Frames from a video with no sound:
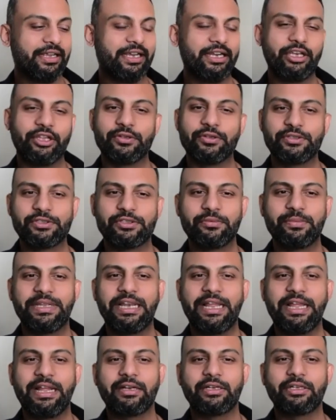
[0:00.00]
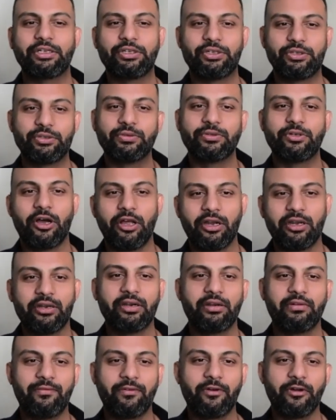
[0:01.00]
it used to be like a
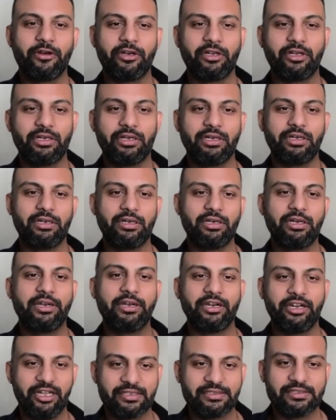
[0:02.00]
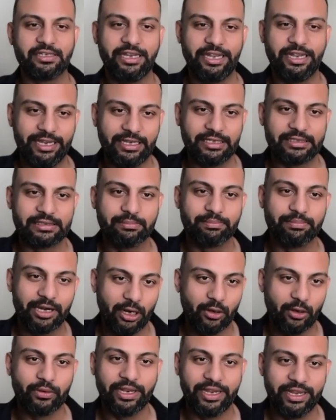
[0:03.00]
$2 for a dozen eggs,
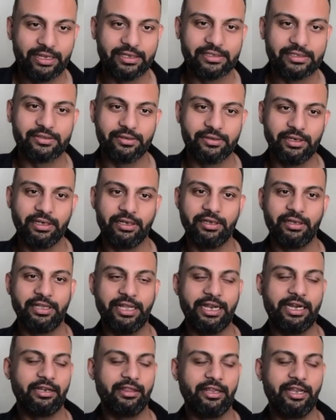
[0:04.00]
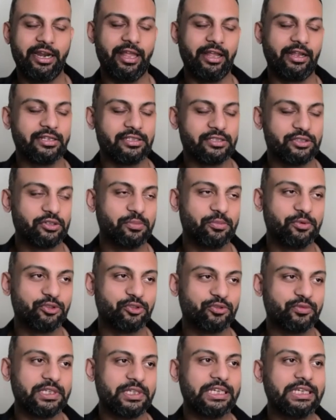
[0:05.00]
brown eggs that I consume
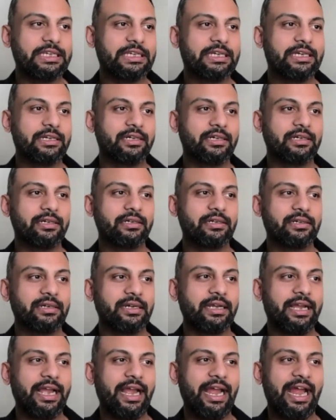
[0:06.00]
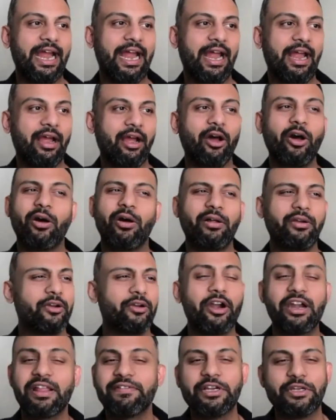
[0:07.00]
usually.
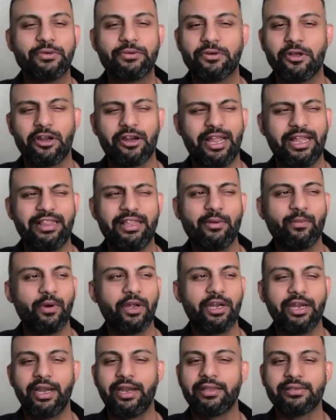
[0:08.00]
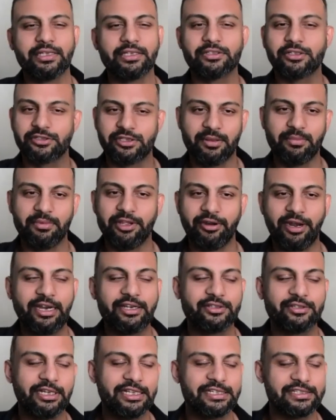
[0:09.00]
Not even $2. I think 196 or something,
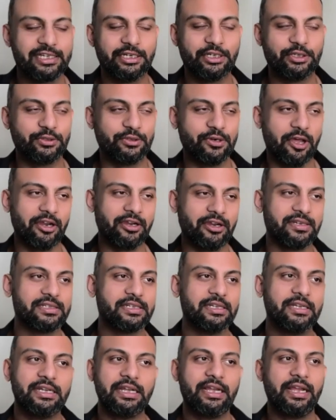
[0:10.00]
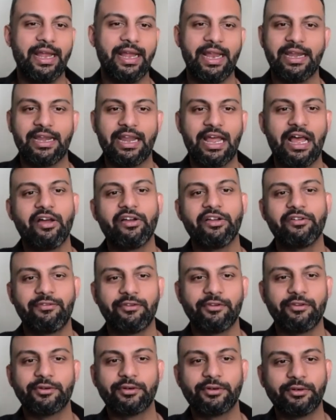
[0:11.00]
right? So less than $2. And now if
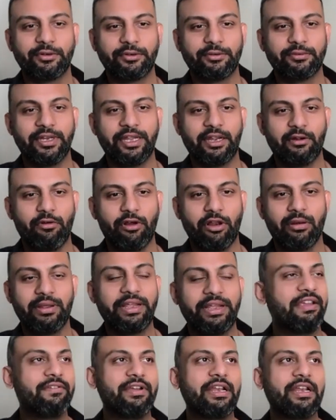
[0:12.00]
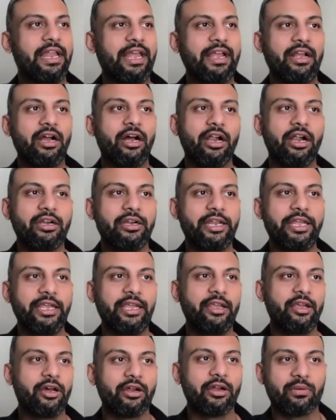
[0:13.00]
you go to like even like
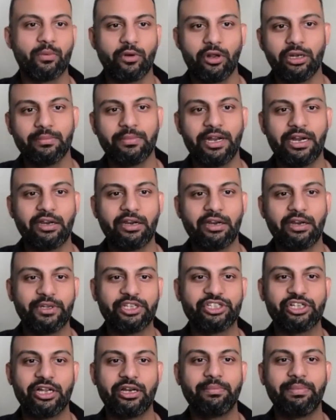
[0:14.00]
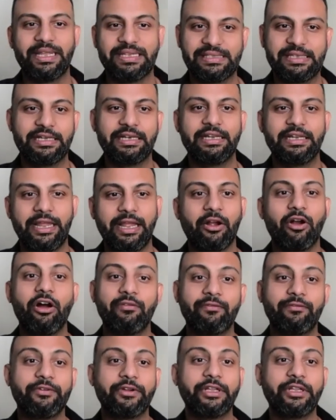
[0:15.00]
Aldi or Walmart, which are basically like
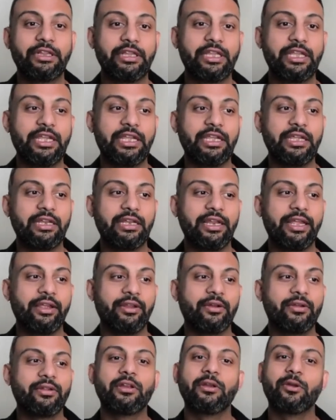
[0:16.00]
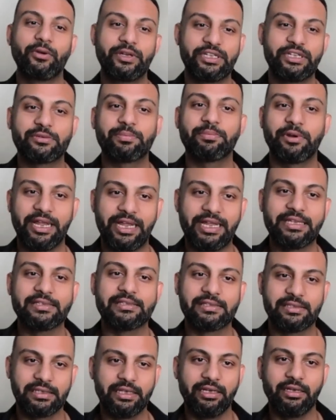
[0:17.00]
often the like the lowest
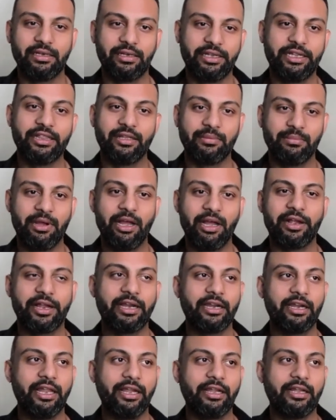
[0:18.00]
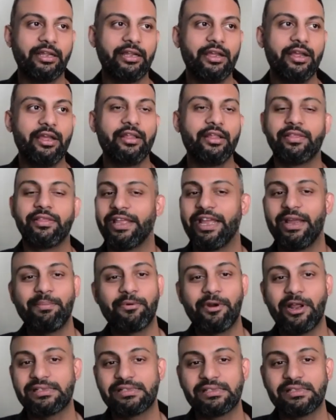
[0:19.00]
price in the market, like their
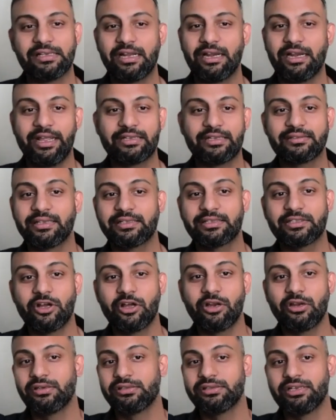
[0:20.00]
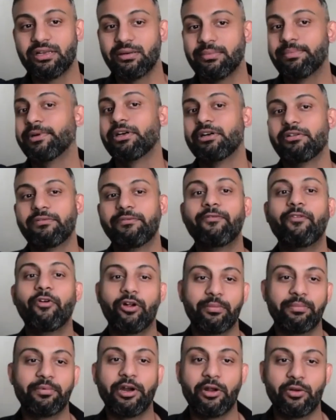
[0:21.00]
prices are like $6 and above
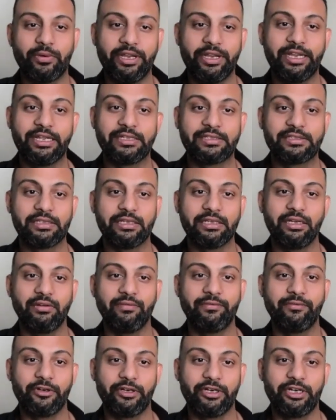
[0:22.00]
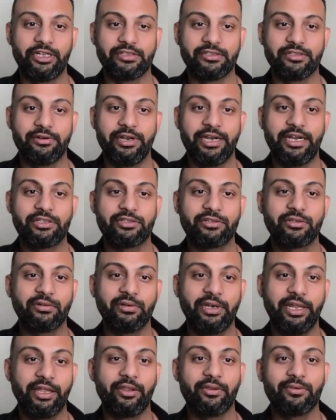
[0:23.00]
for brown eggs for a dozen, right? So
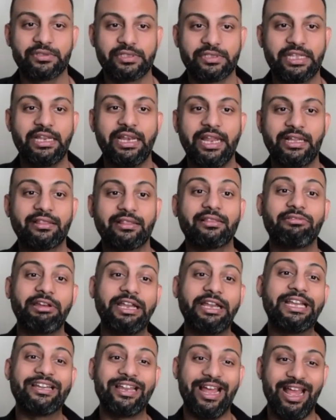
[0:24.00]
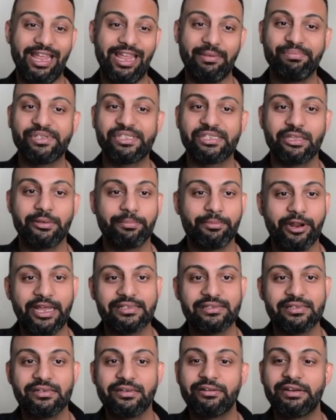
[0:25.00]
like you see like three times the
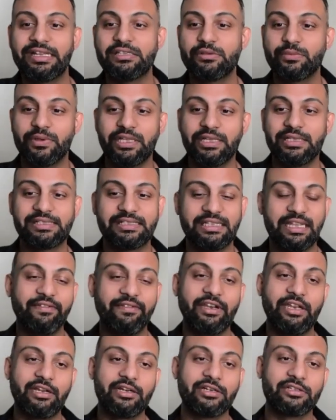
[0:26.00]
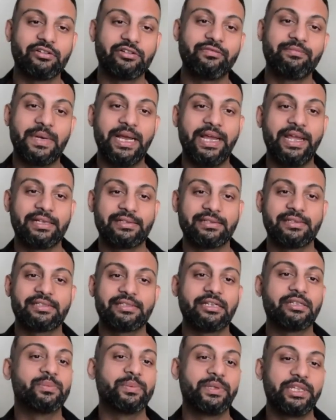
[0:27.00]
price increase within 7 years of my
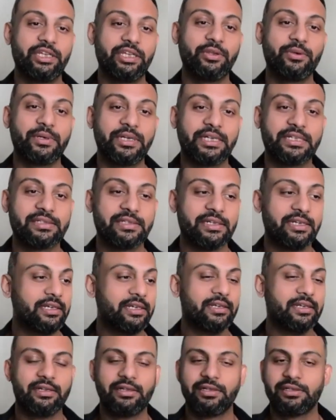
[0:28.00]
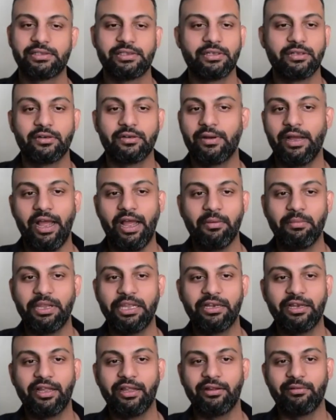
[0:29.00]
existence within US. So I
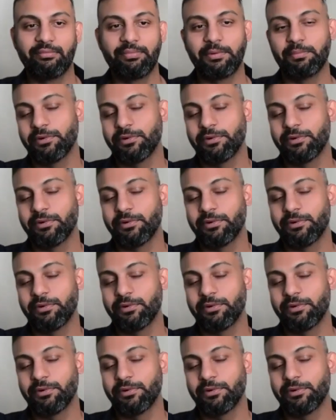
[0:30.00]
mean, like